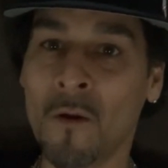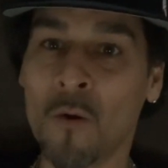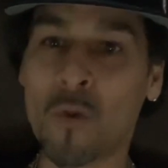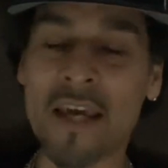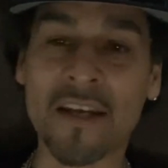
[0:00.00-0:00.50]

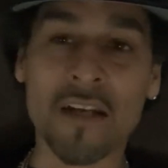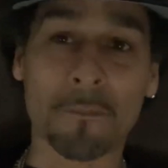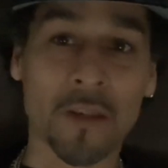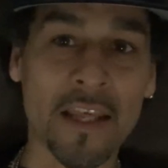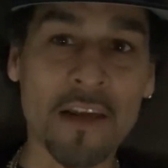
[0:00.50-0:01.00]
we ended
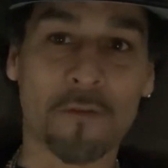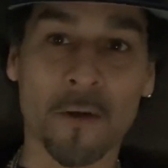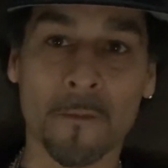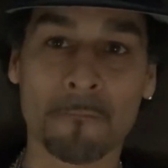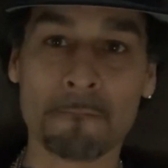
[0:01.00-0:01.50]
up
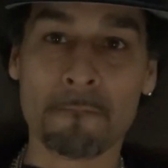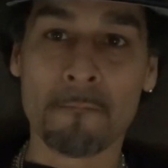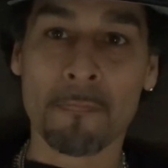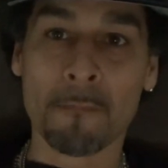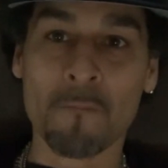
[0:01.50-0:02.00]
leaving.
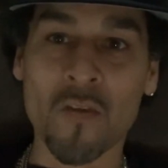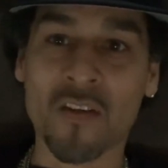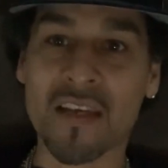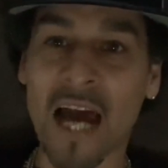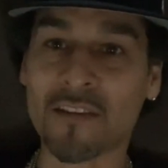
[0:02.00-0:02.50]

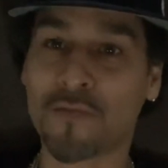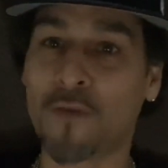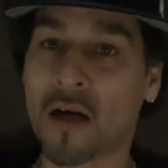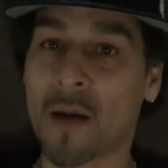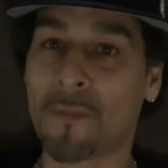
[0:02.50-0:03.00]
Got the
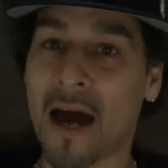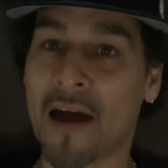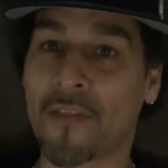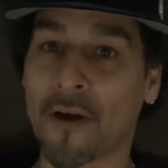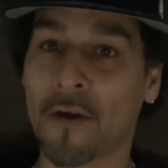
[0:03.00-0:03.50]
fuck up
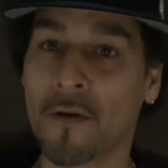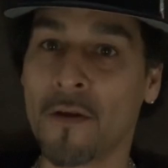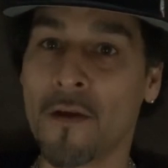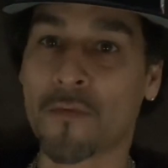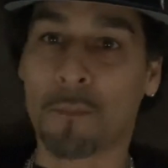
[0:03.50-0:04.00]
out of there.
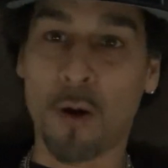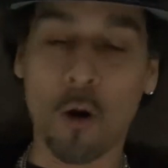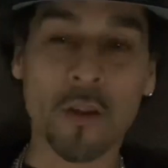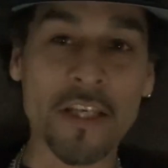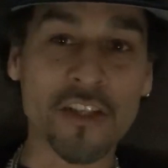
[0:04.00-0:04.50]
The
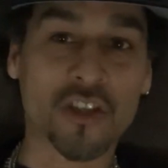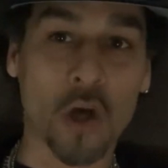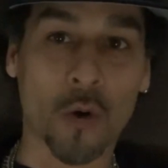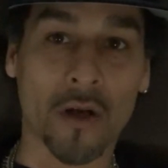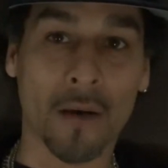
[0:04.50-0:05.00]
police
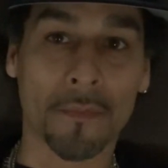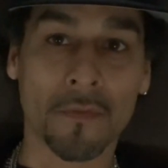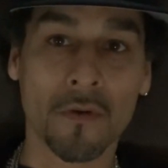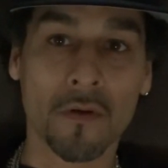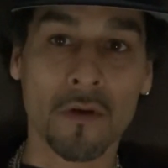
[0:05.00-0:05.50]
showed up.
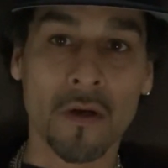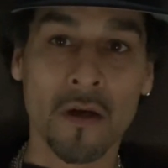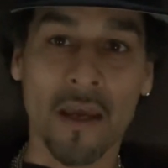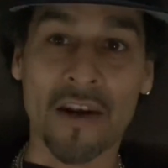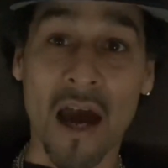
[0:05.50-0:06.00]

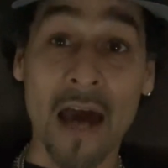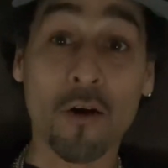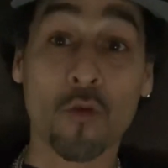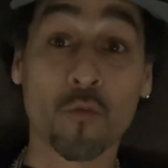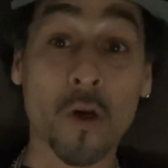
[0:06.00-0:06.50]
And I
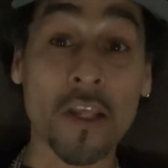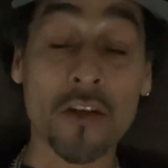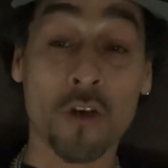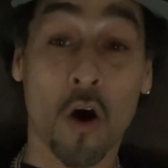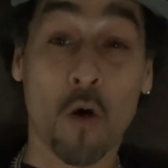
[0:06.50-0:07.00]
don't
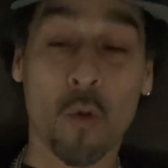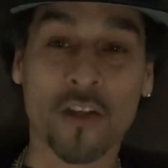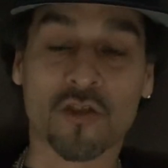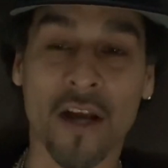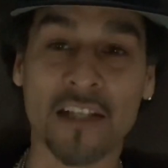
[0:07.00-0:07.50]
really know
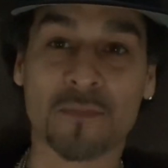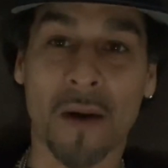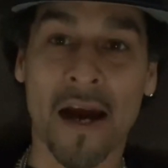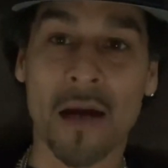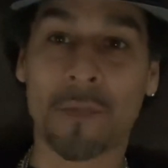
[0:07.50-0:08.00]
what
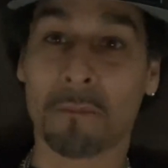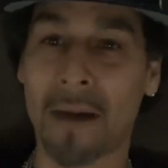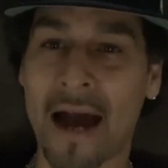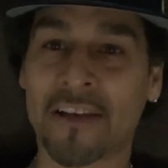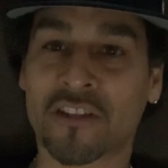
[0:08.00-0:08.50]
transpired, but
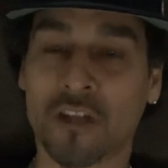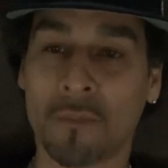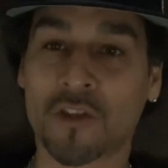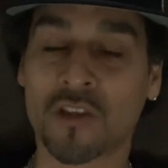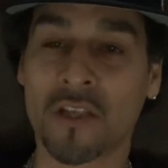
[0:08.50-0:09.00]
my
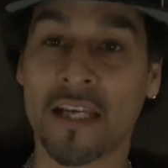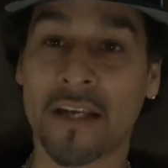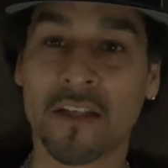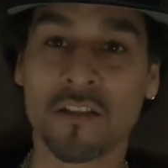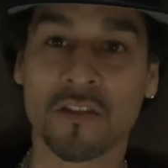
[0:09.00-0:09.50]
assumption
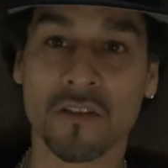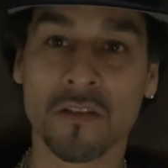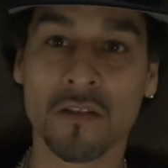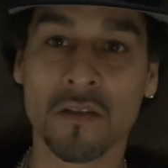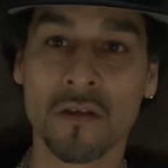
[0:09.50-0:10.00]
is
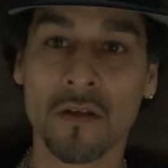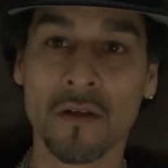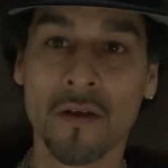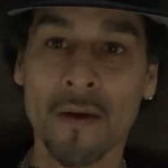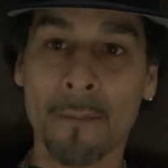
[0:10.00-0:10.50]

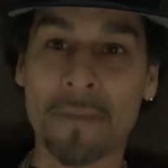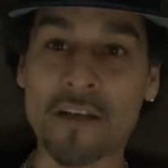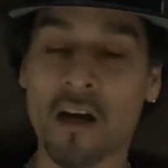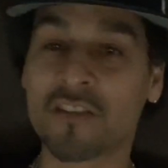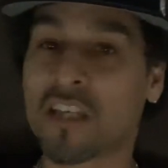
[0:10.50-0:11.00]

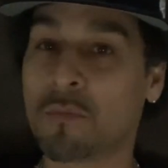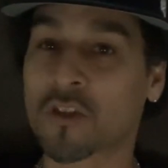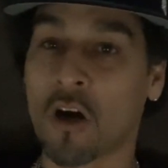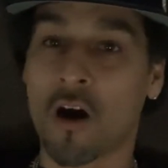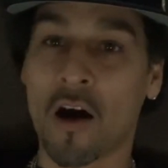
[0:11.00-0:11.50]
because he
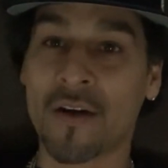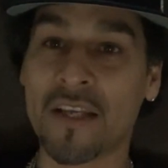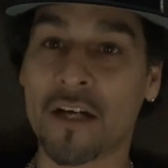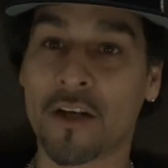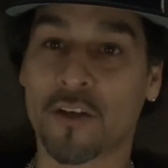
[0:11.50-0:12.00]
was
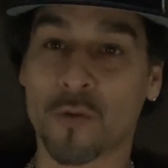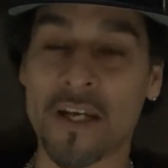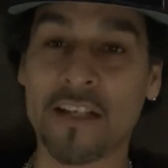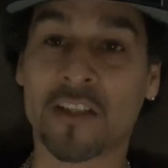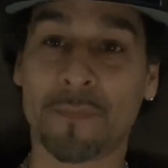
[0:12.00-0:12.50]
already
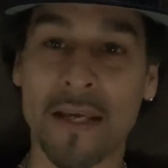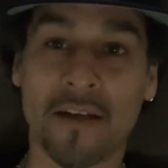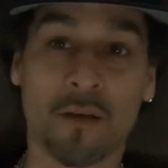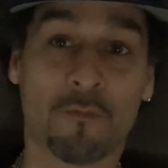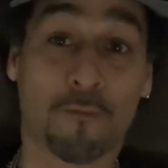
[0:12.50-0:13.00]
agreed to be
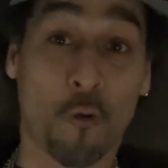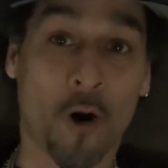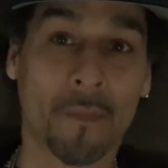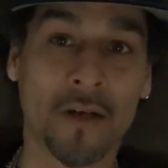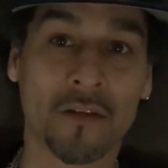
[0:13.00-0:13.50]
an
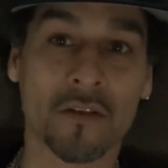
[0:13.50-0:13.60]
informant